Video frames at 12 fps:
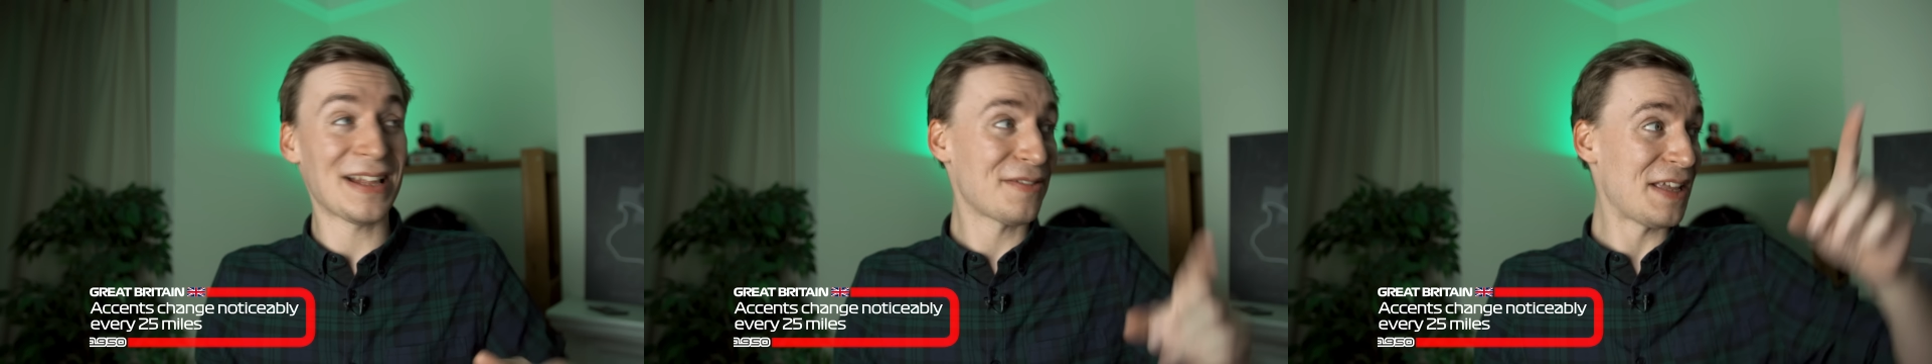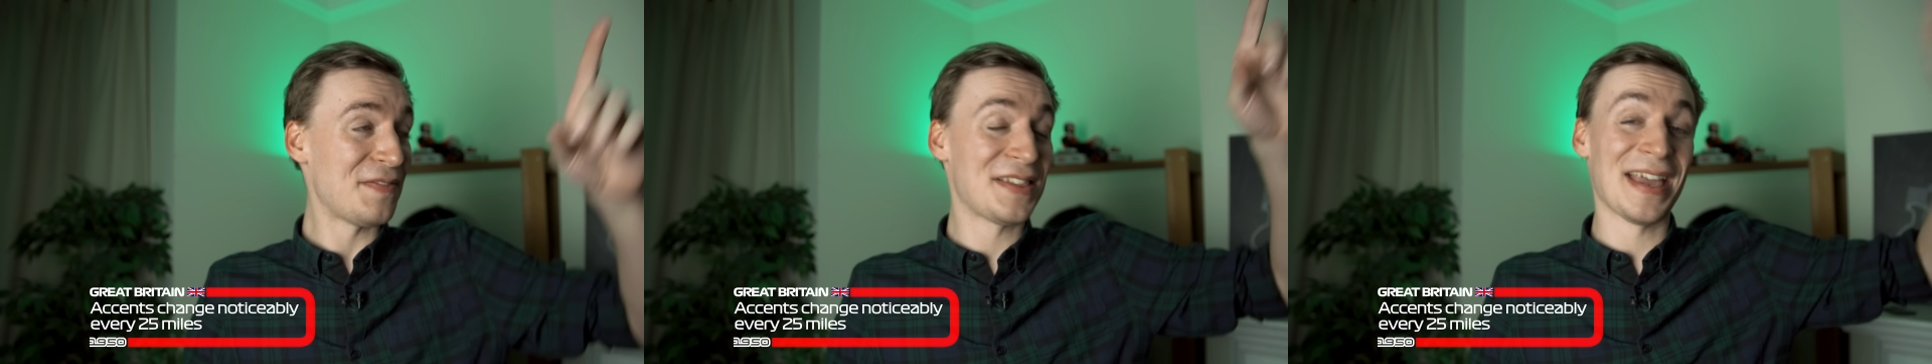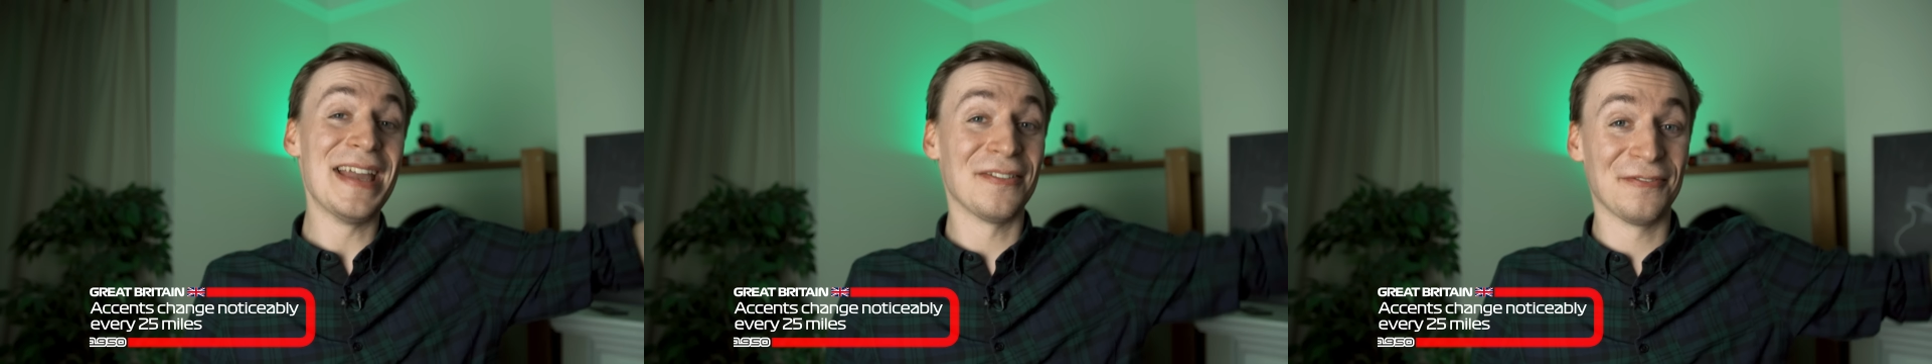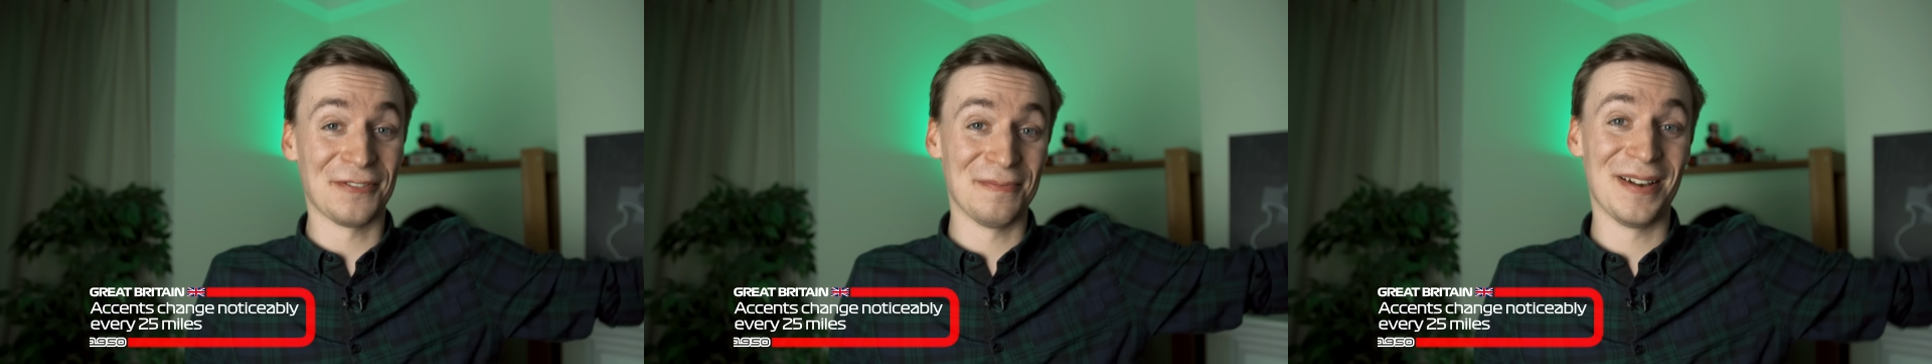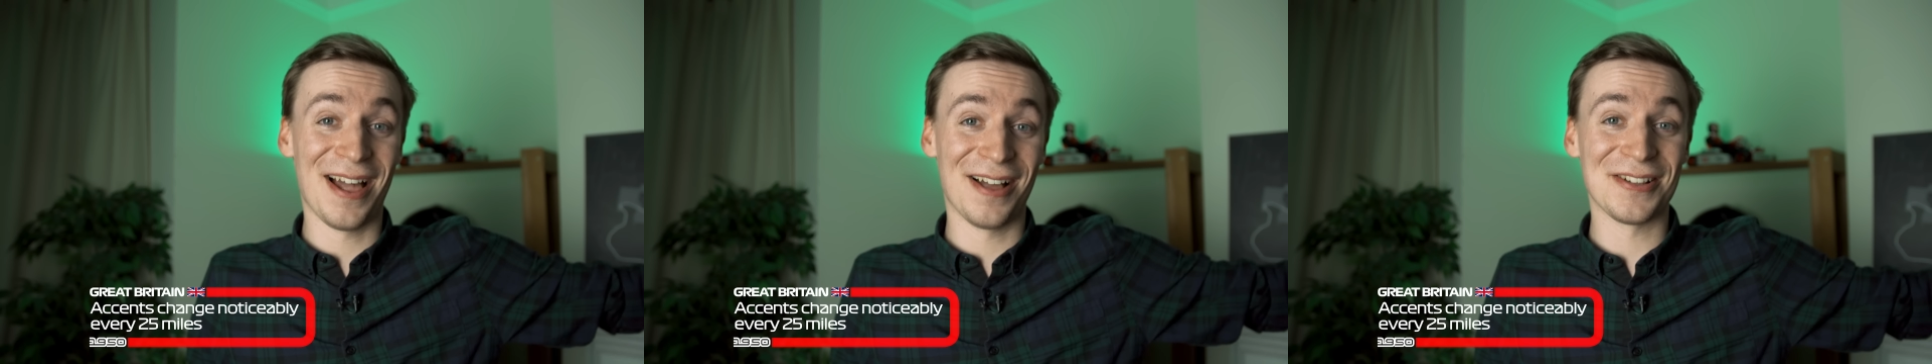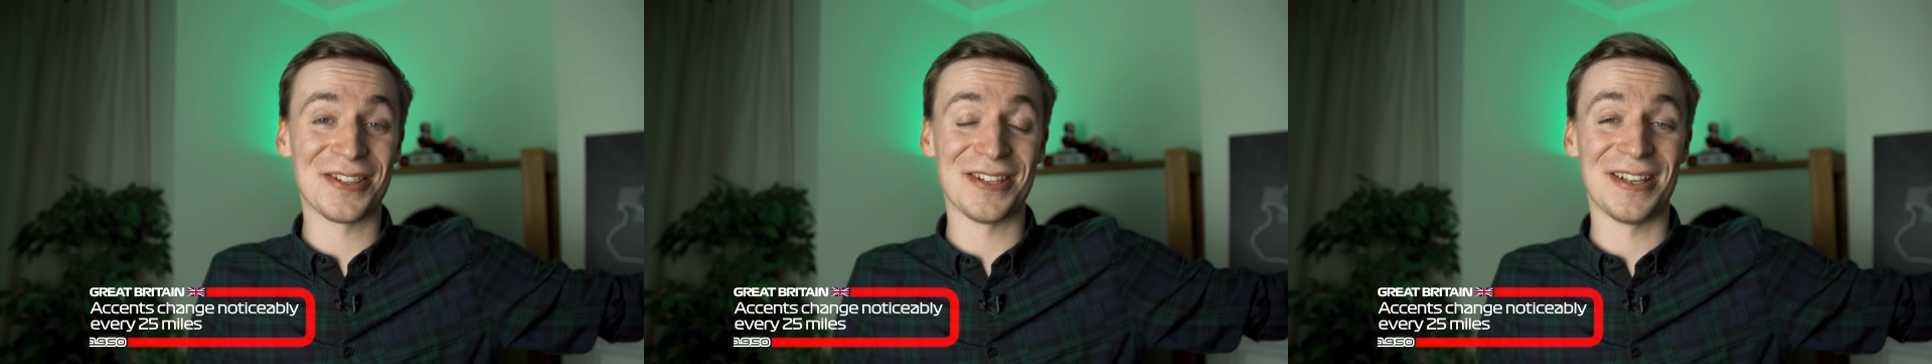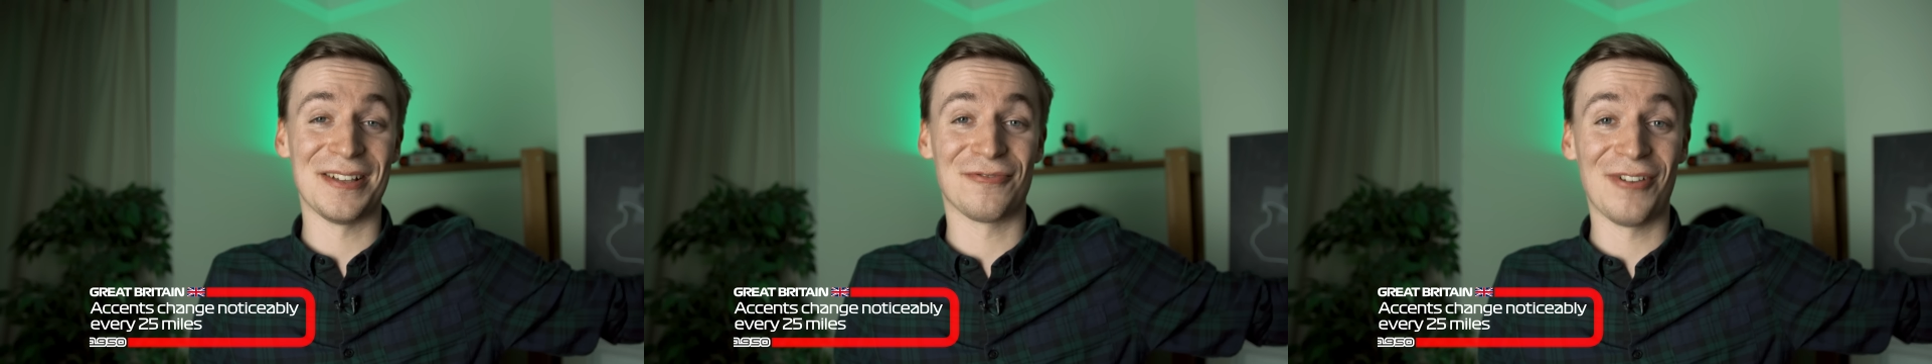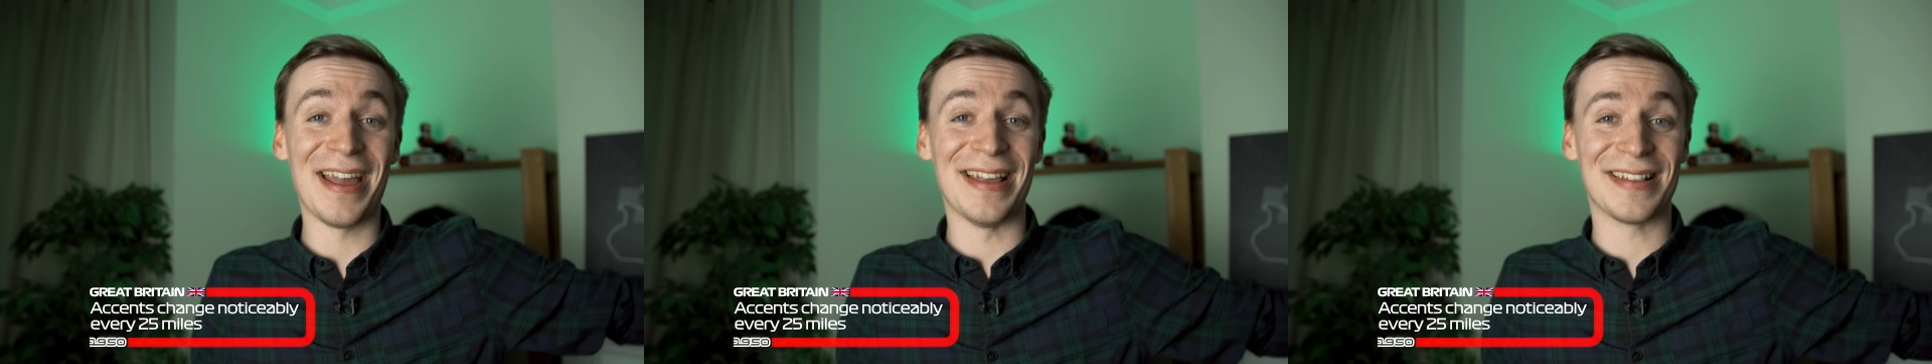That was even taken from last year's
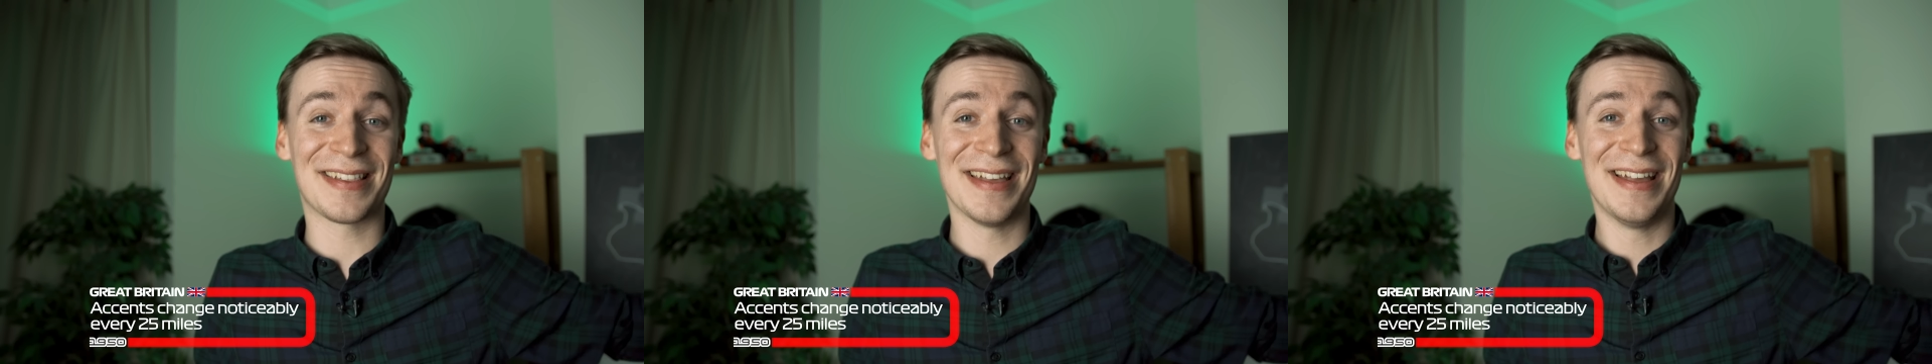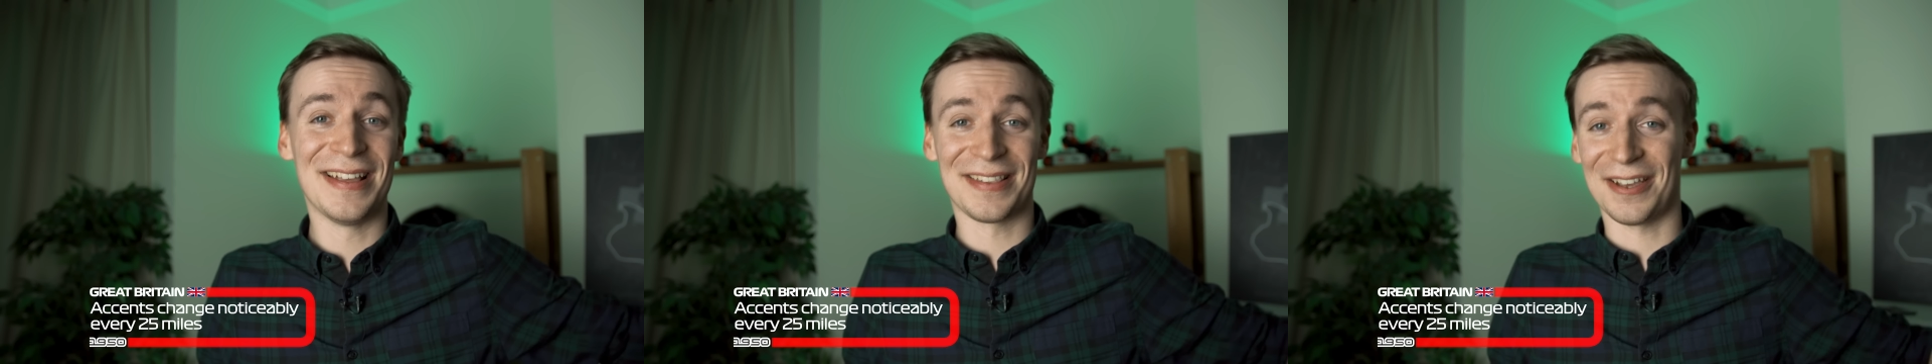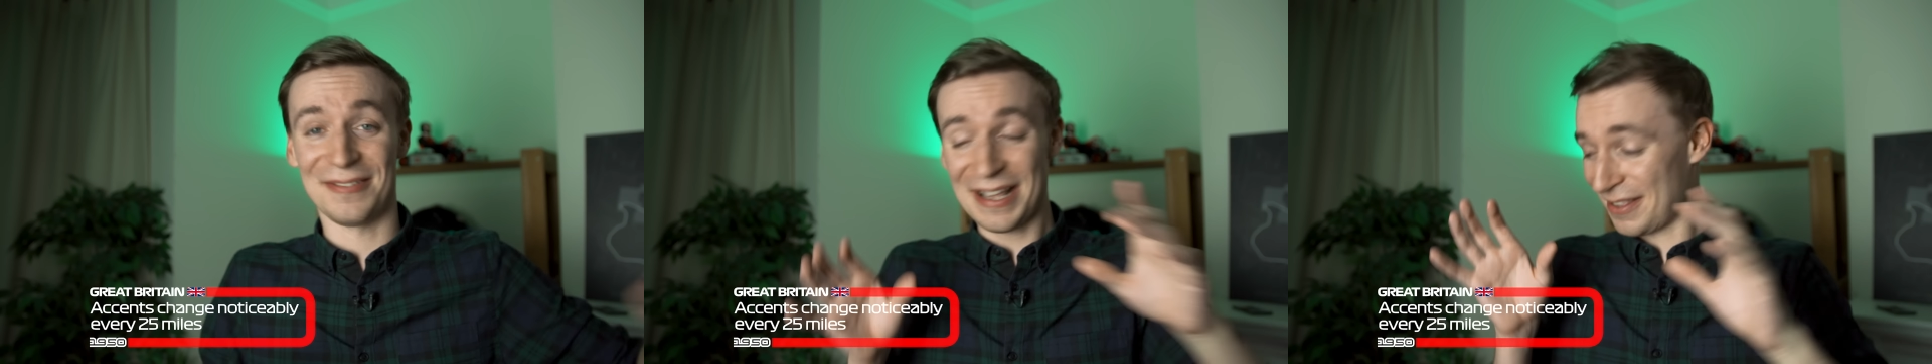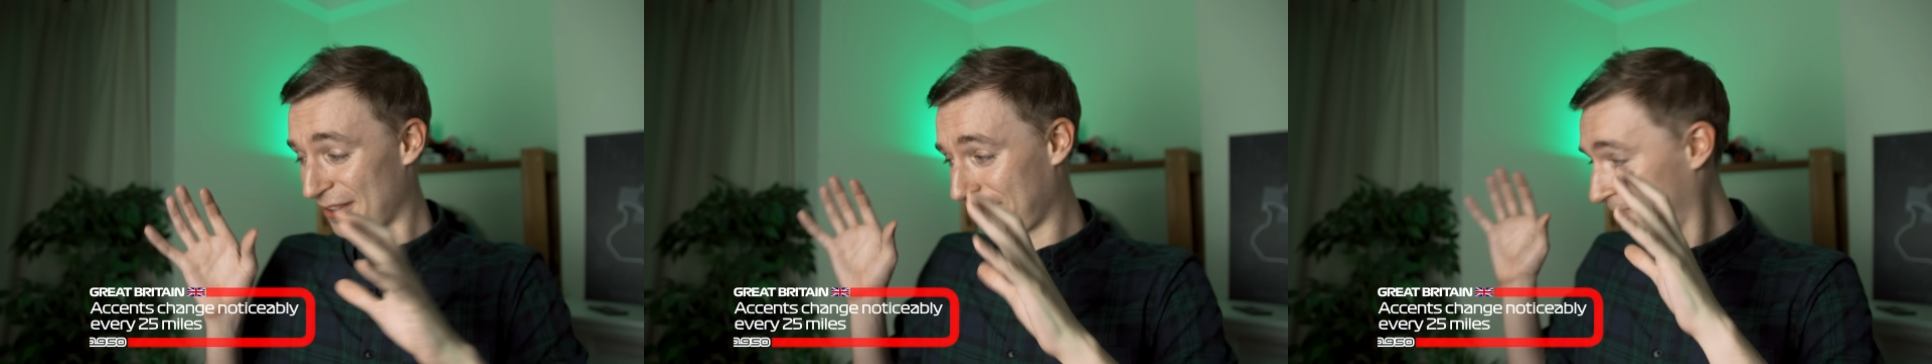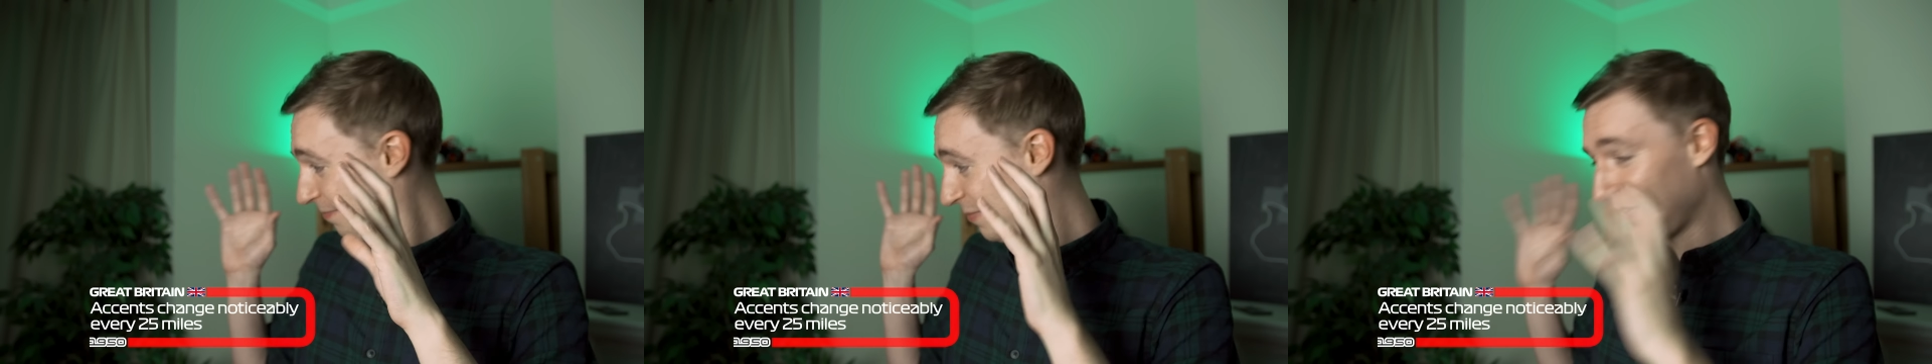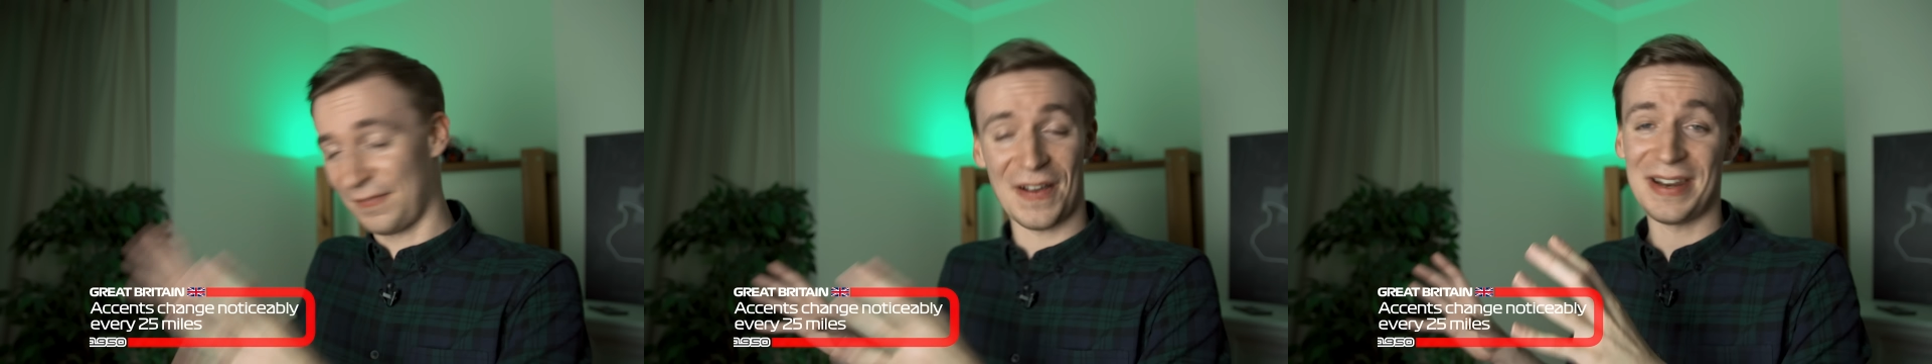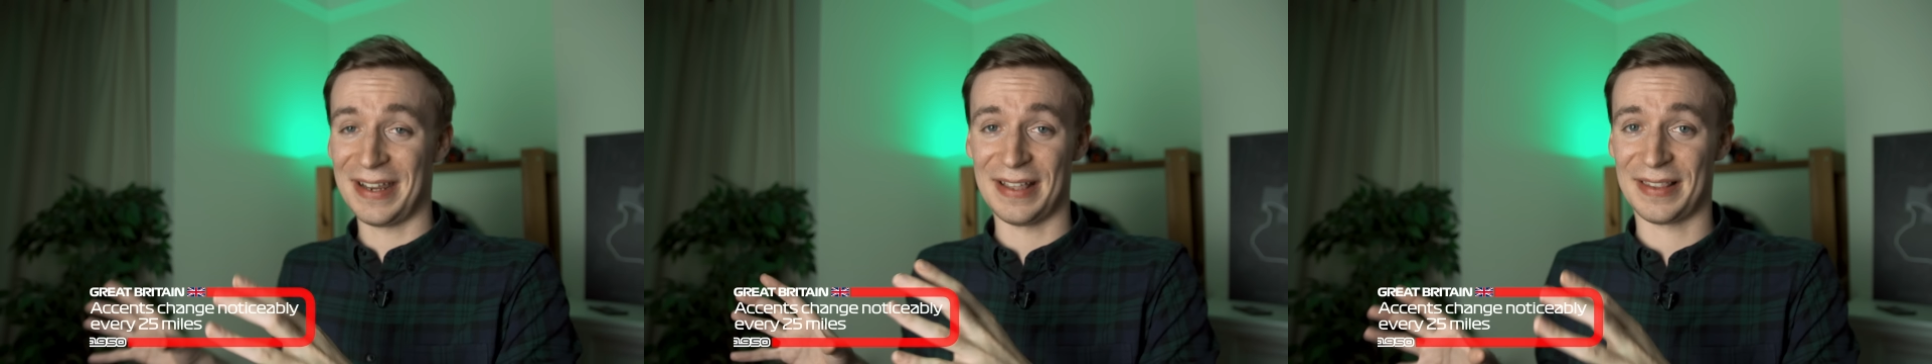race. So that's just funny in